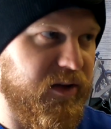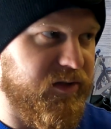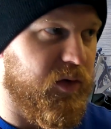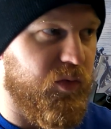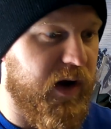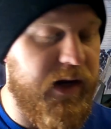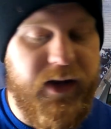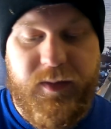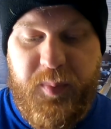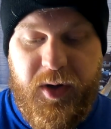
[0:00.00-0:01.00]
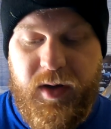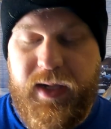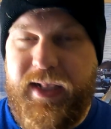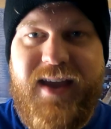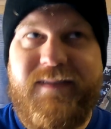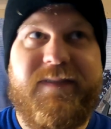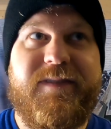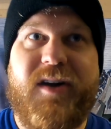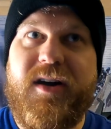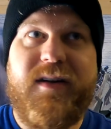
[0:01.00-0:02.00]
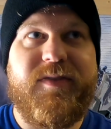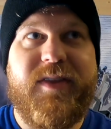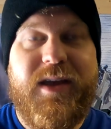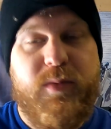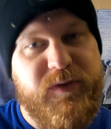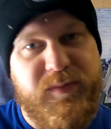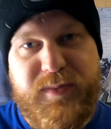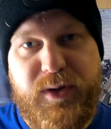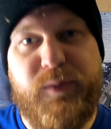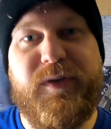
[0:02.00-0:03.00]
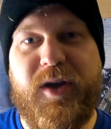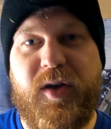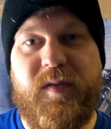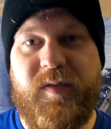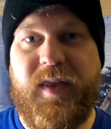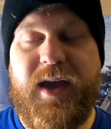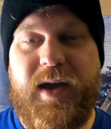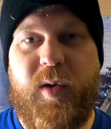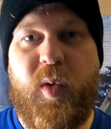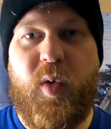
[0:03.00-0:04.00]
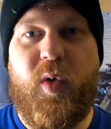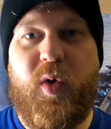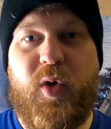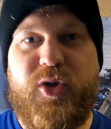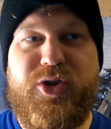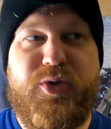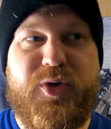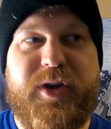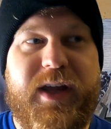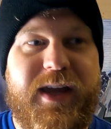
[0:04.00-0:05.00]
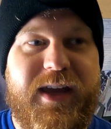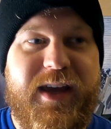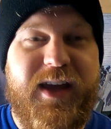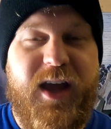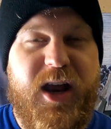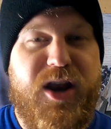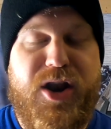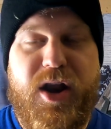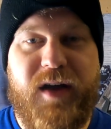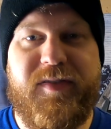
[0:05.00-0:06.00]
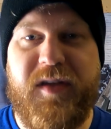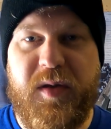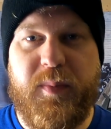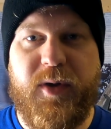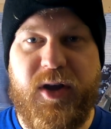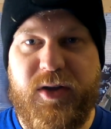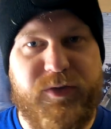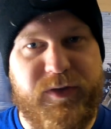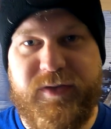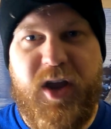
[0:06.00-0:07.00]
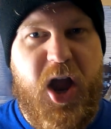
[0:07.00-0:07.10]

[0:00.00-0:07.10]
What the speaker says: It's still raining, but if either there was music over that or you could hear nothing but just